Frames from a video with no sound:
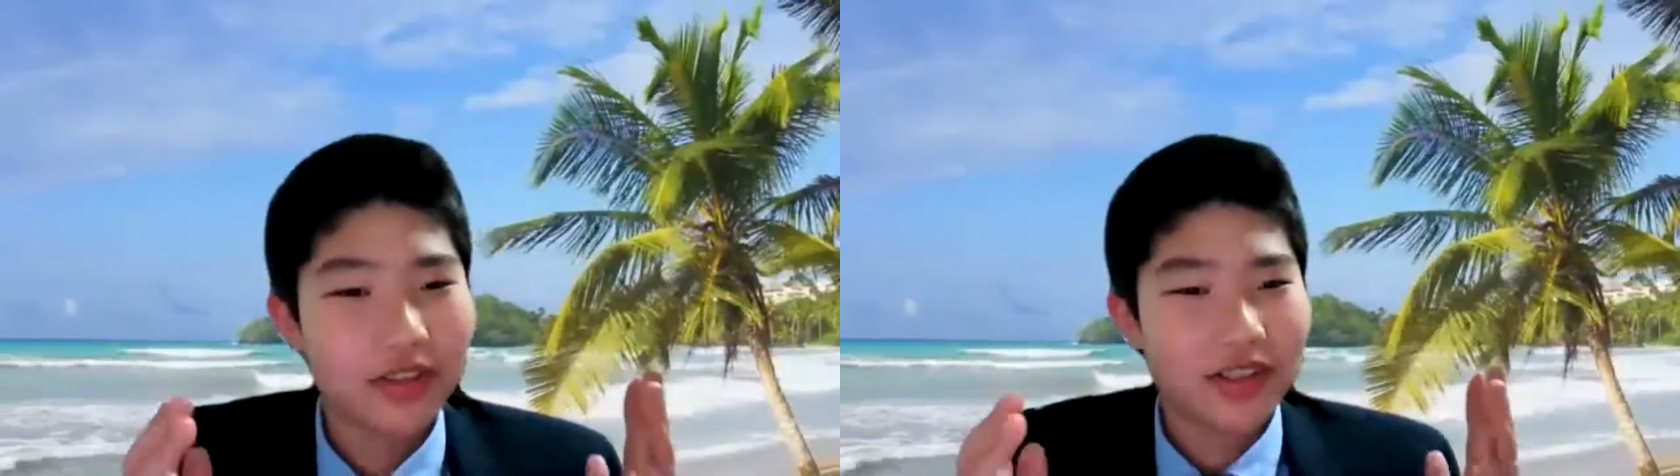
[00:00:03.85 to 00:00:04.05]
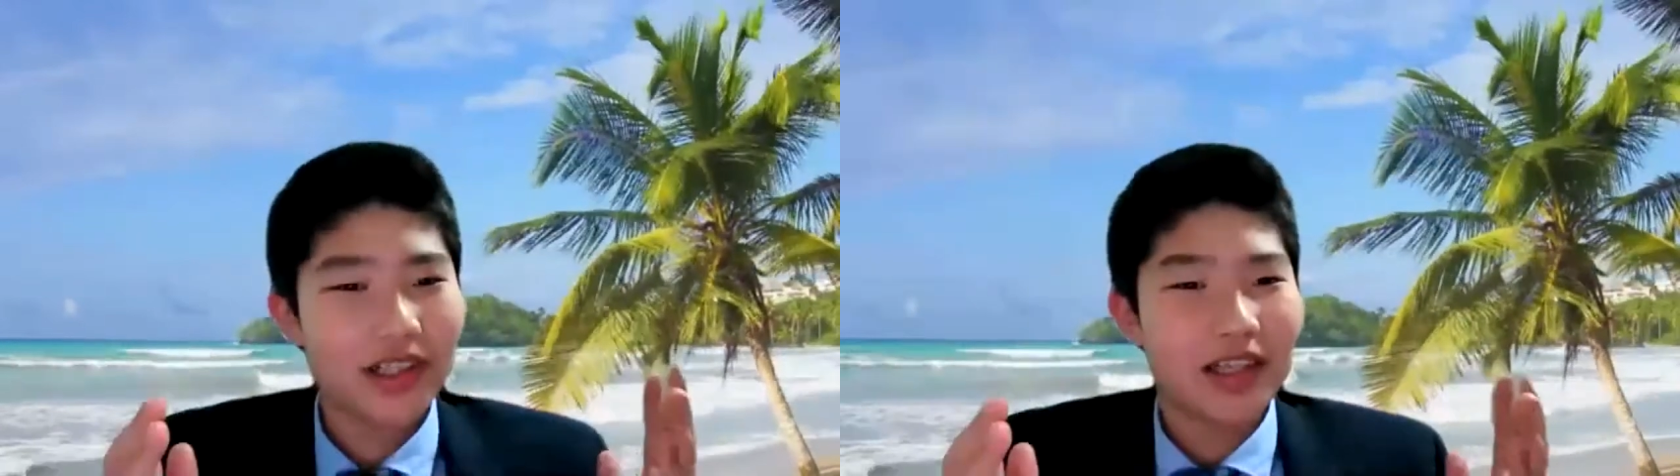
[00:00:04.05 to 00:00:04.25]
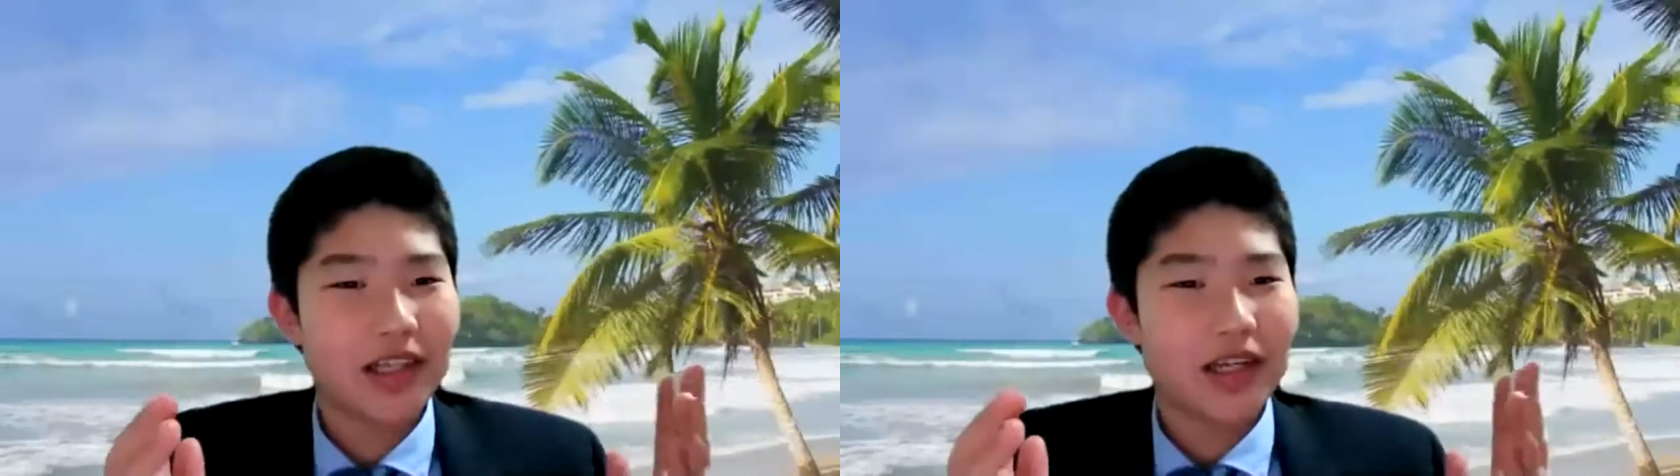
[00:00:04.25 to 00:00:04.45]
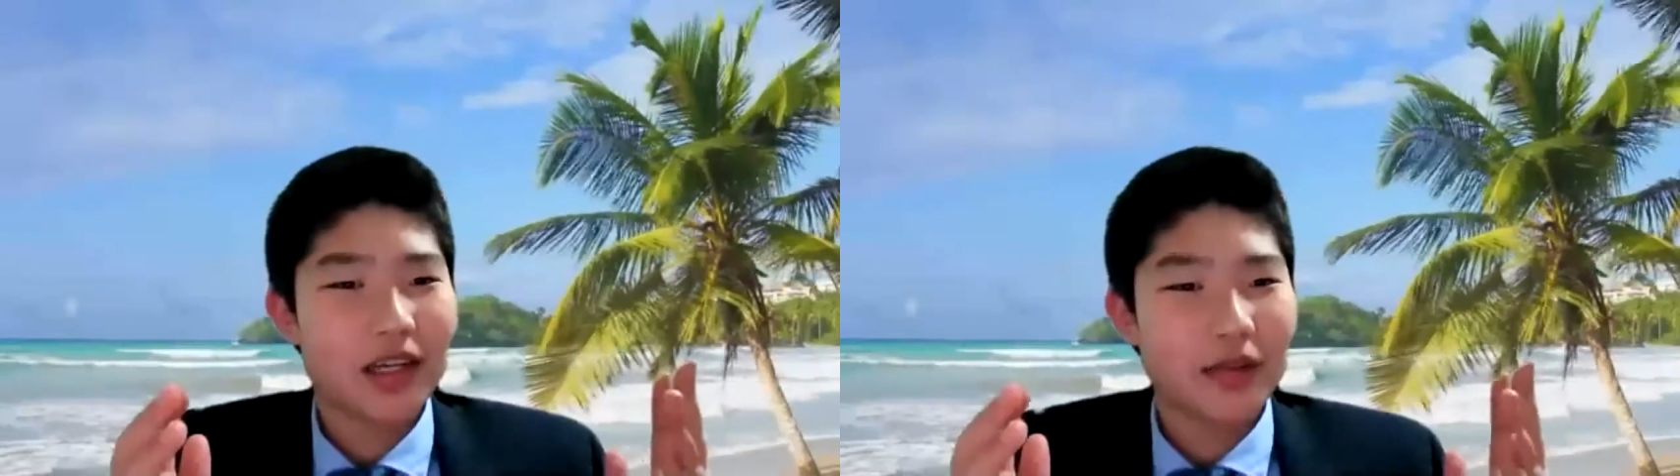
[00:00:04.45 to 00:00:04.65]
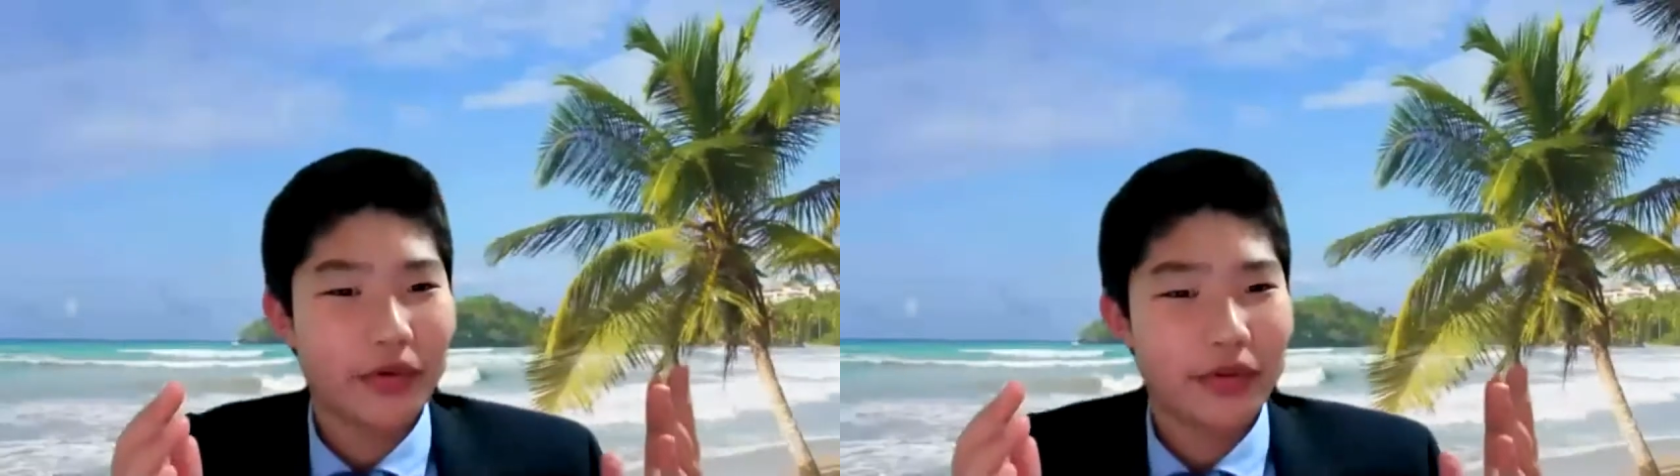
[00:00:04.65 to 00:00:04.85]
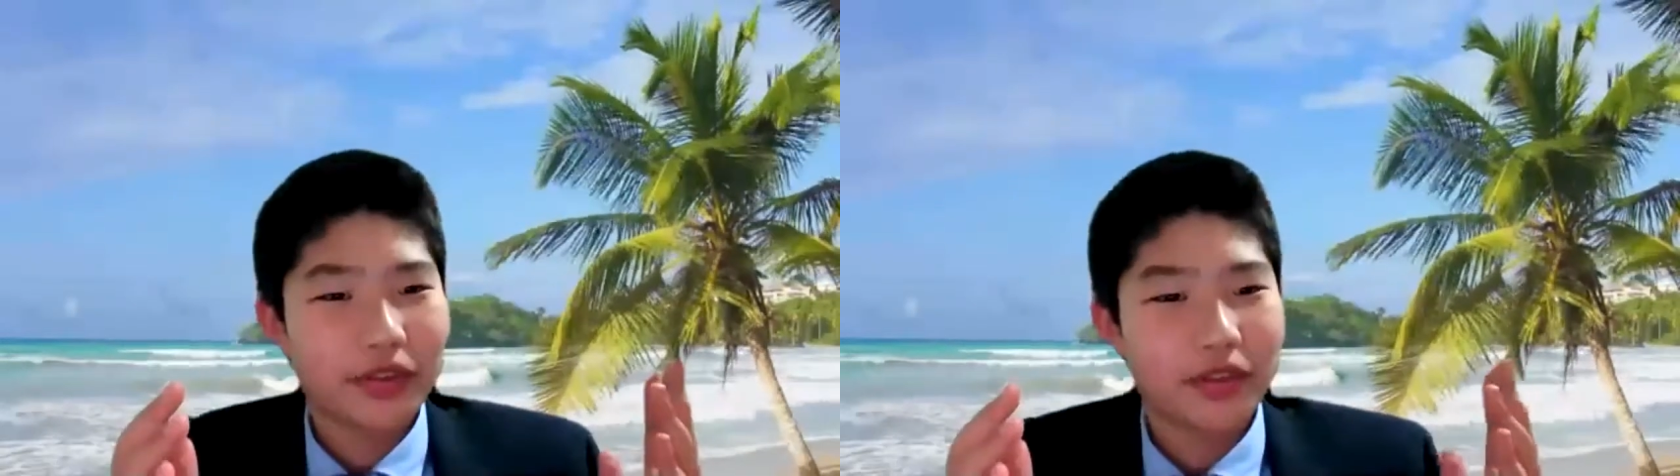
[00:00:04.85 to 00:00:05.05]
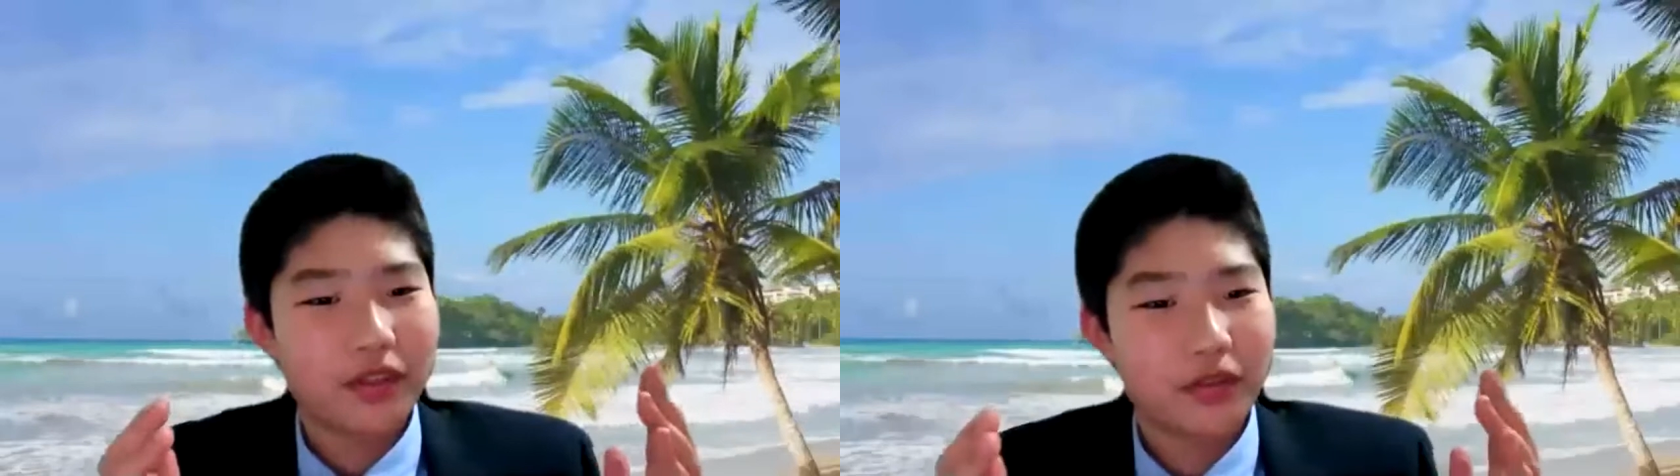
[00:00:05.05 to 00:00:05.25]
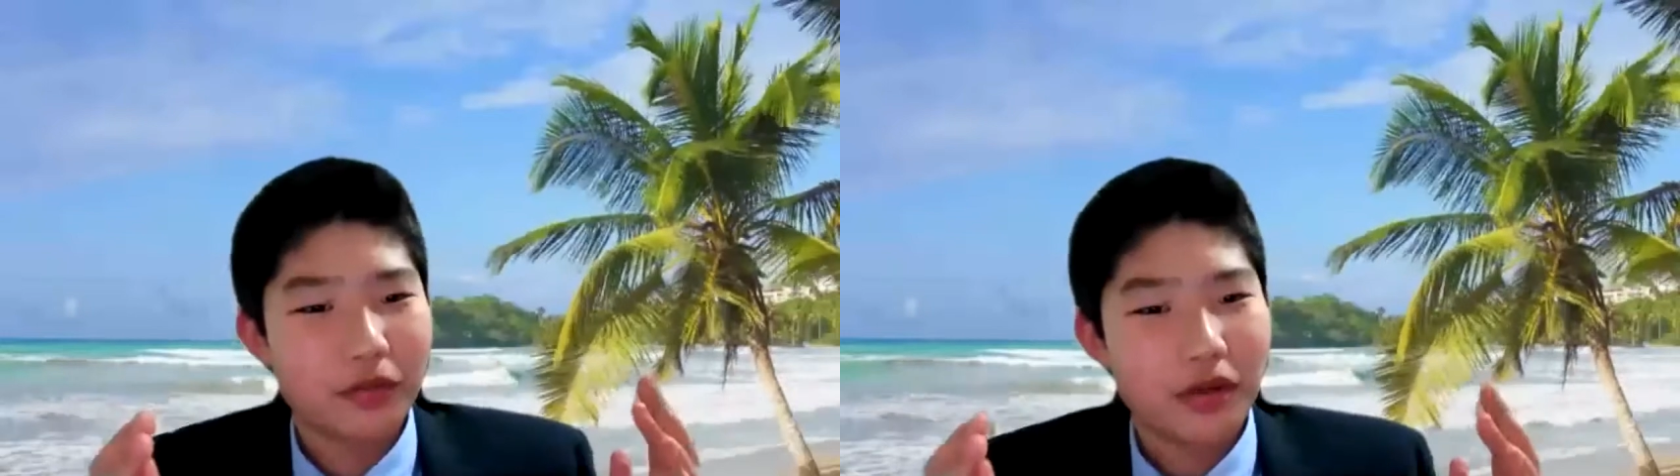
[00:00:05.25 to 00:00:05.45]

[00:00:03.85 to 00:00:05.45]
Today I am going to tell you